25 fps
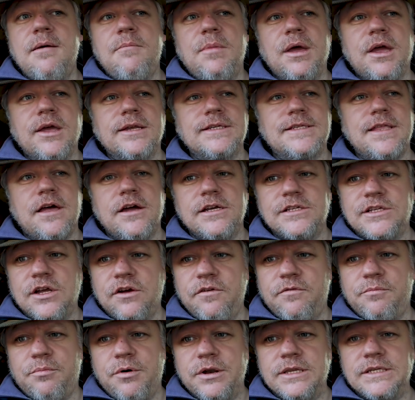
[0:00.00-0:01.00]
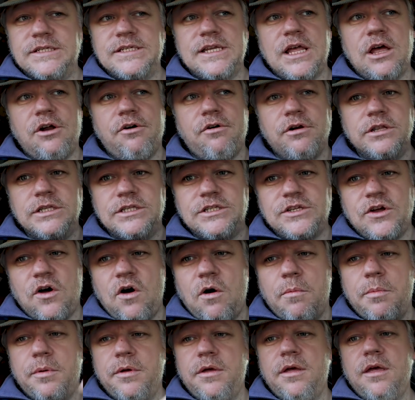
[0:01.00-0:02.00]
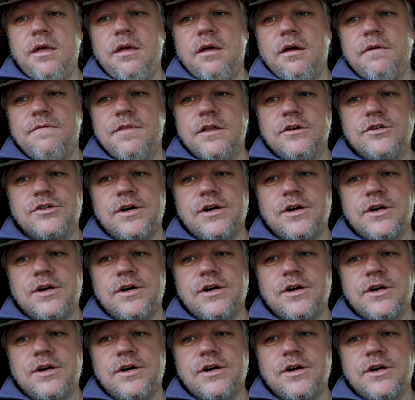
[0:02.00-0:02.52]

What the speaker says: because those hoofprints are on top of the